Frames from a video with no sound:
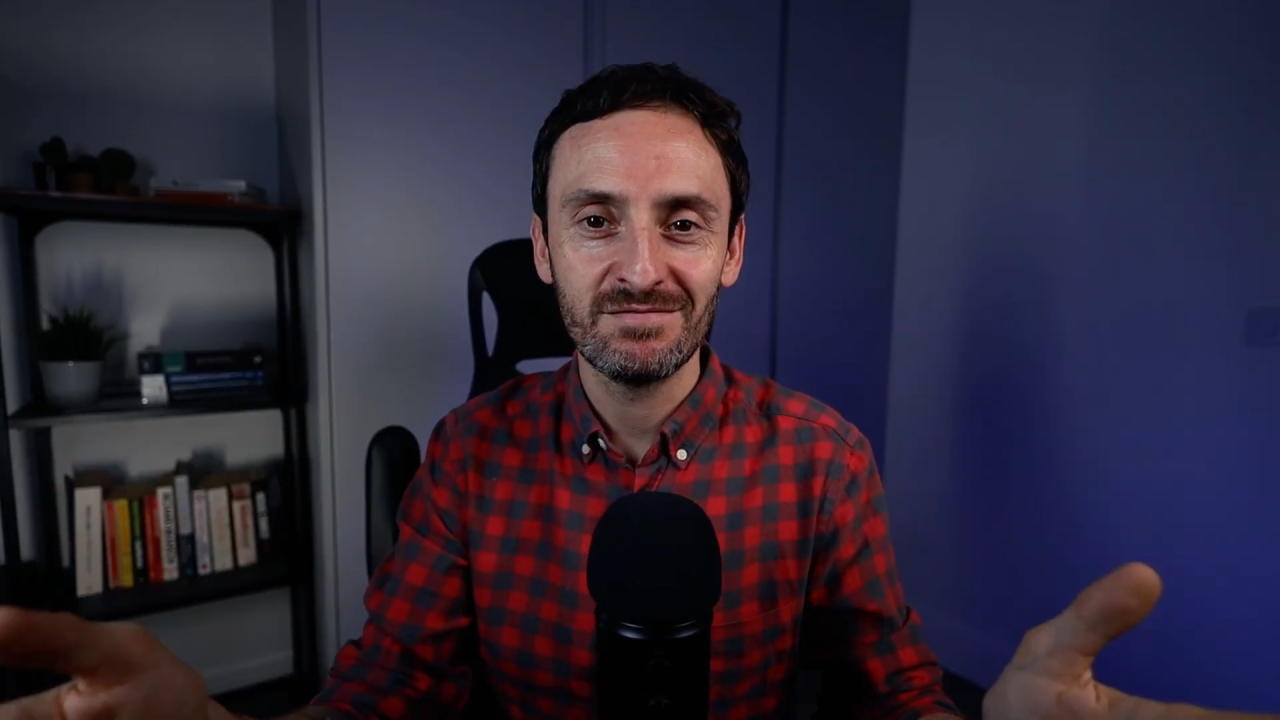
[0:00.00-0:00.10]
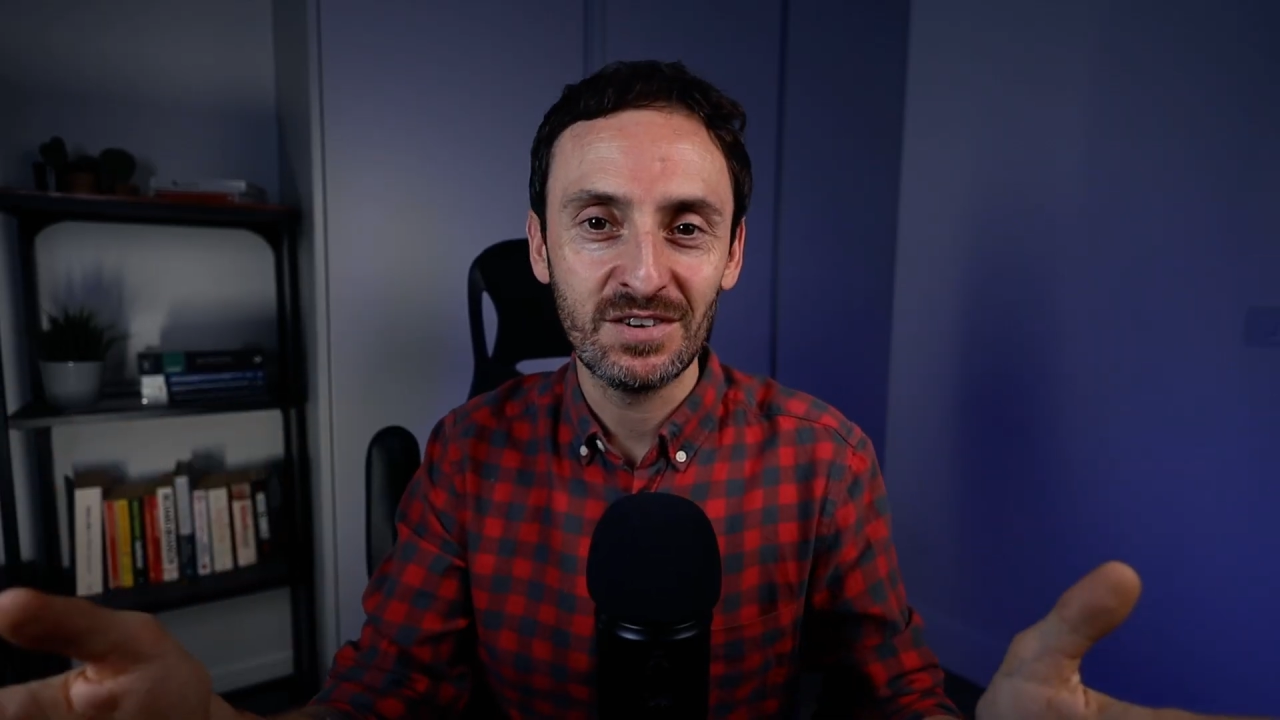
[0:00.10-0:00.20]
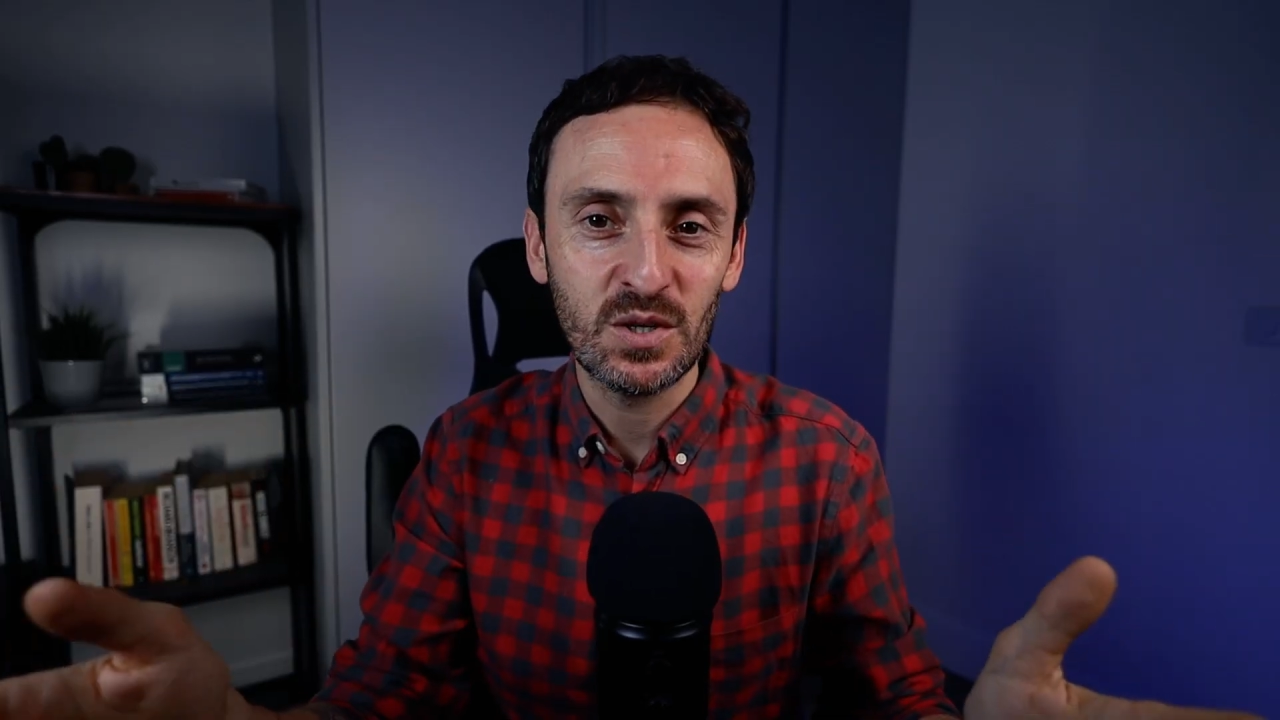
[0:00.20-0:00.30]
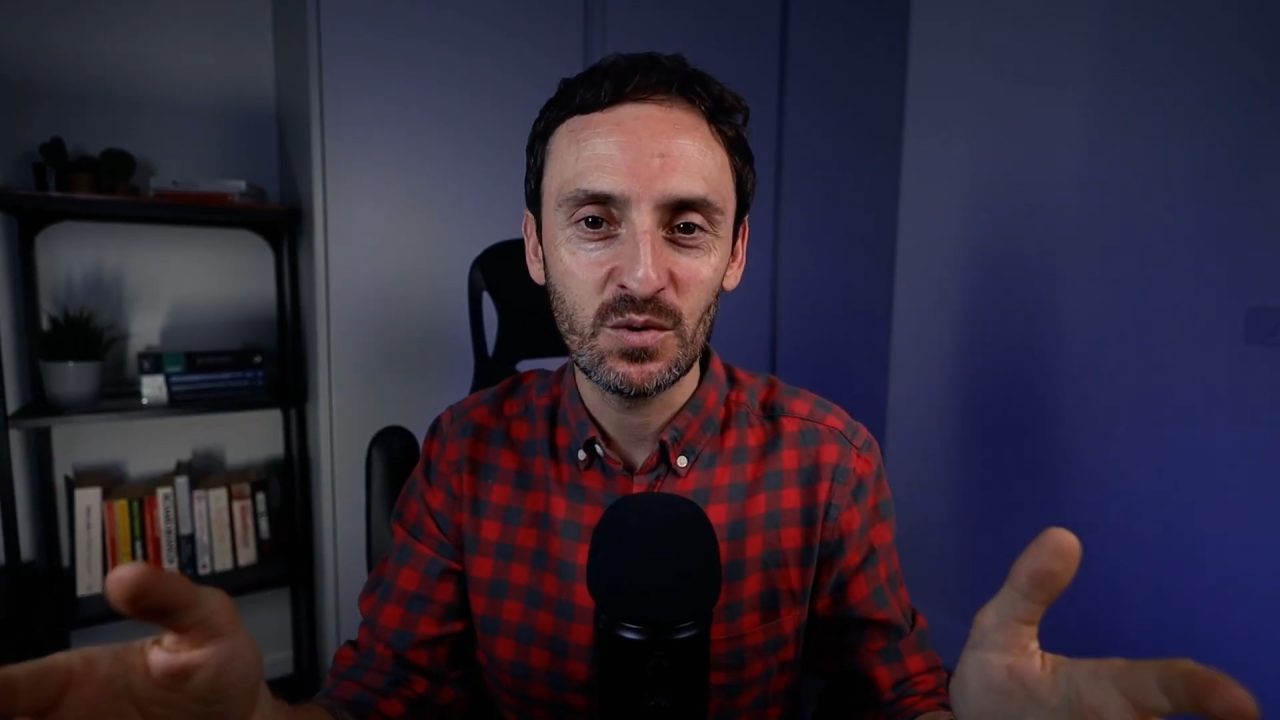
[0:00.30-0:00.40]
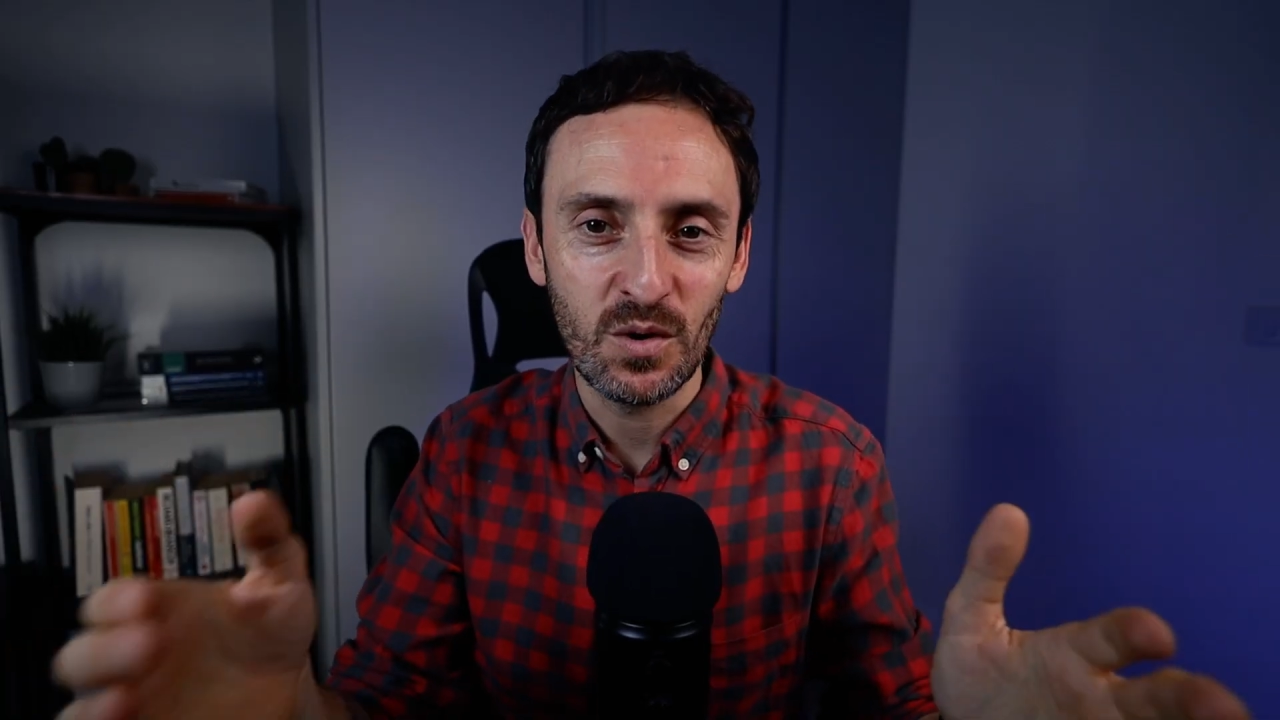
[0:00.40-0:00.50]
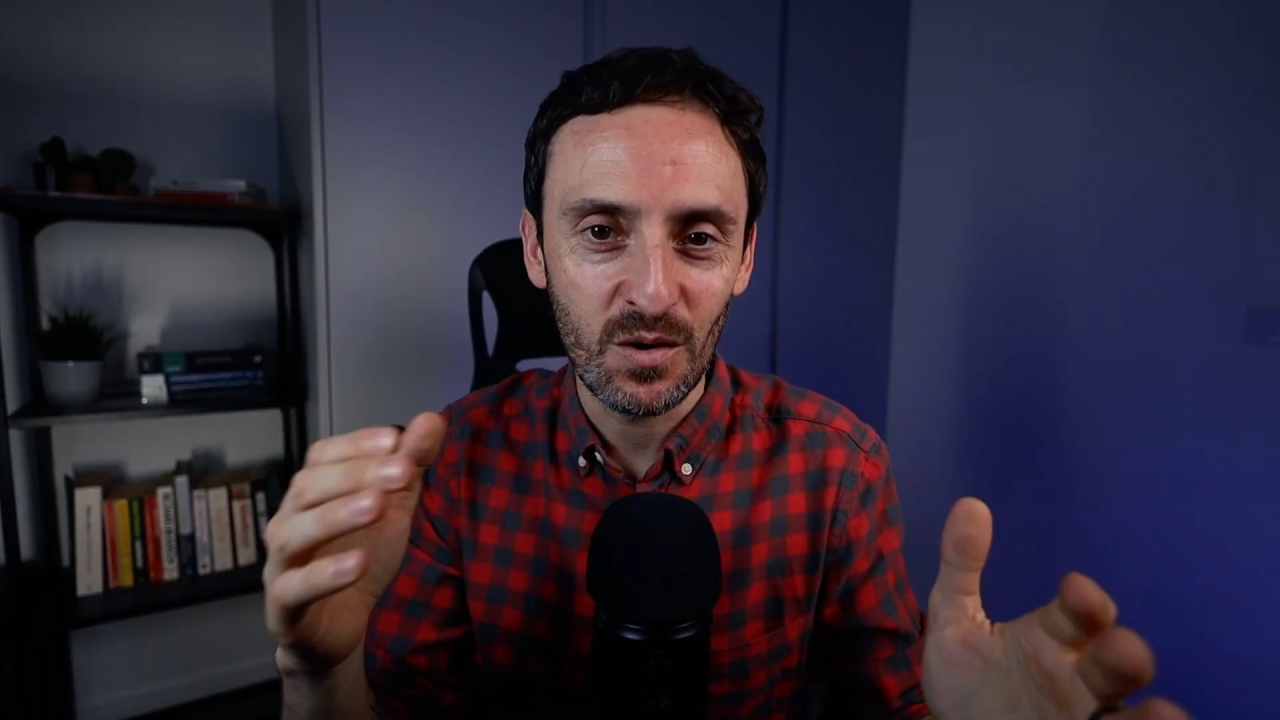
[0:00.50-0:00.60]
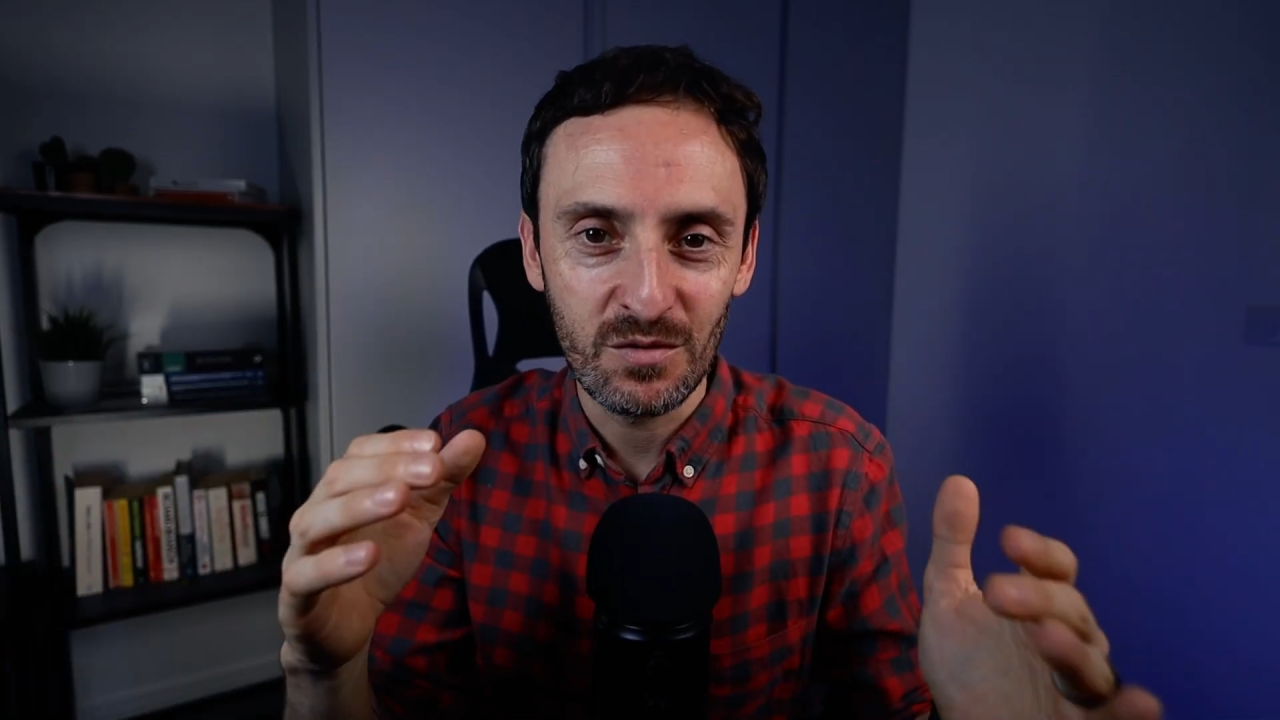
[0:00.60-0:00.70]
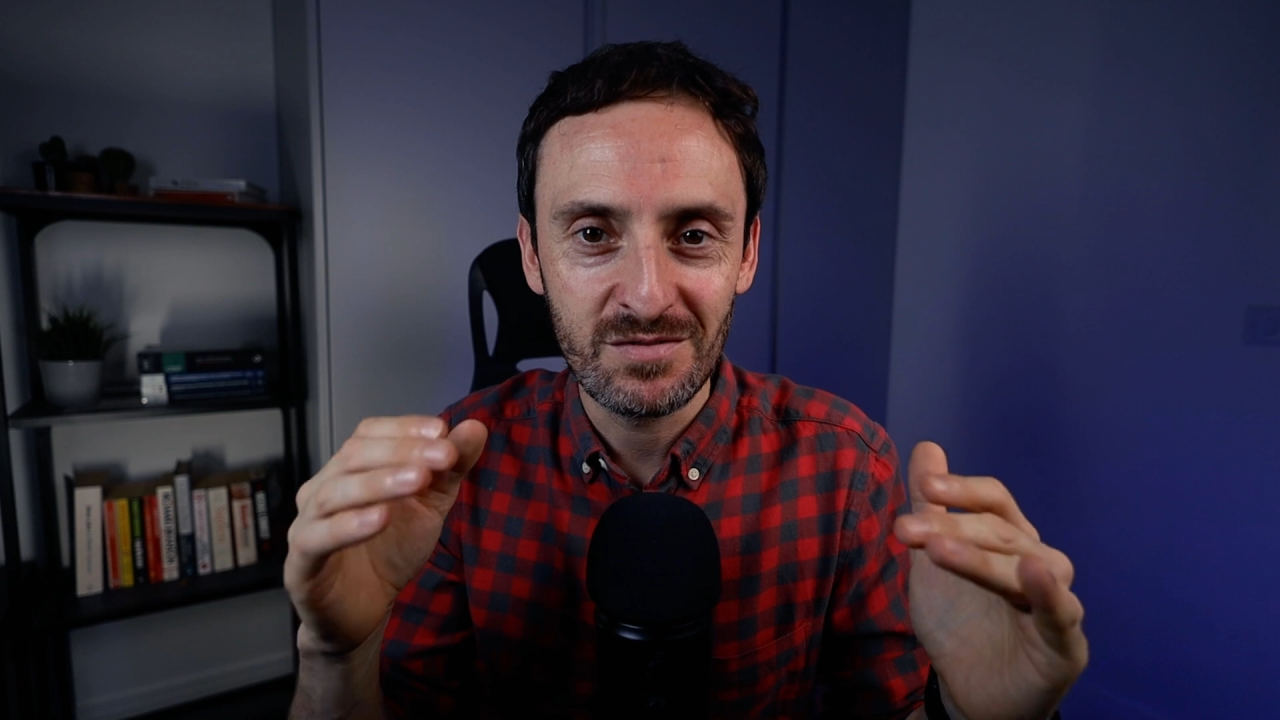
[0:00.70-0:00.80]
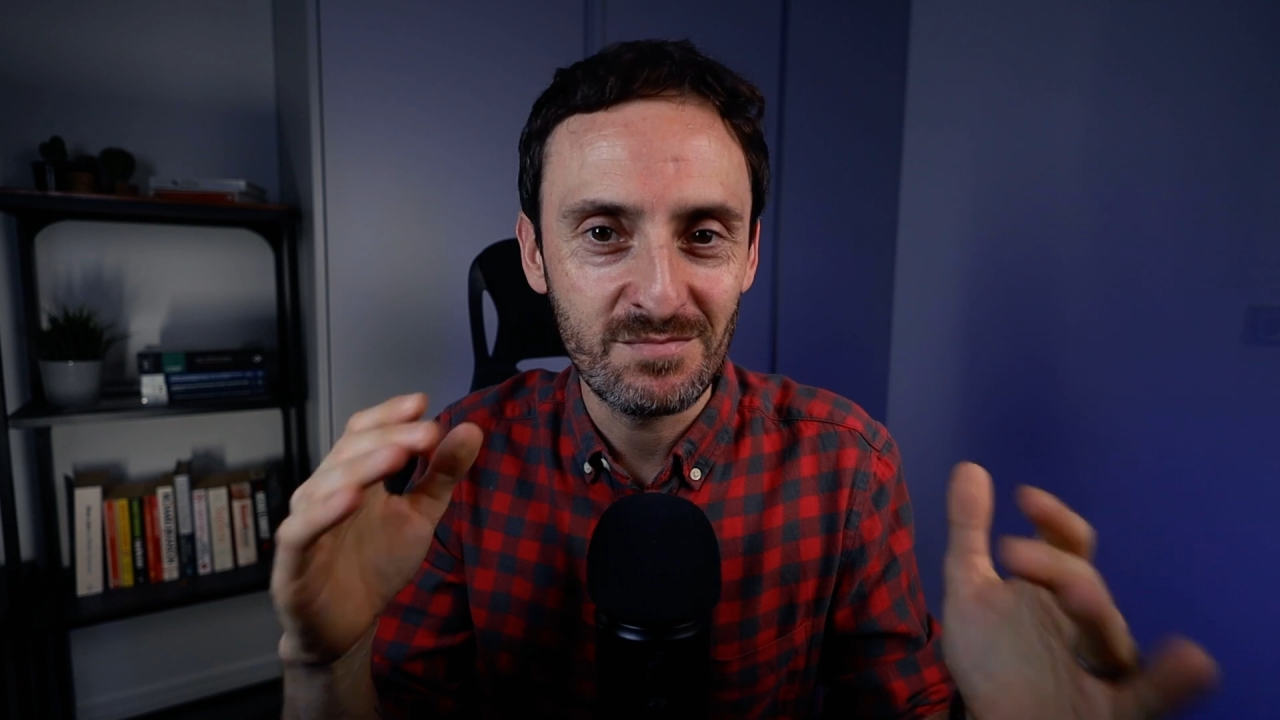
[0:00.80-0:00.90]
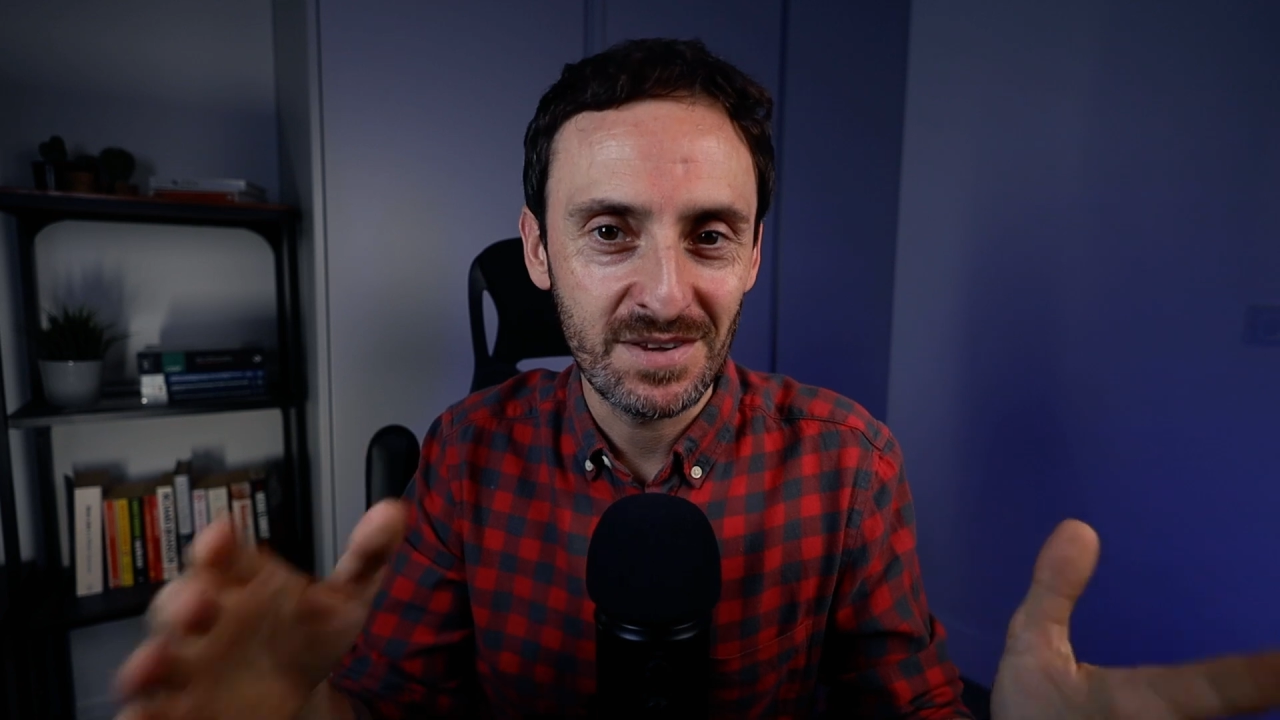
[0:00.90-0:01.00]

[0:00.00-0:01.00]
video of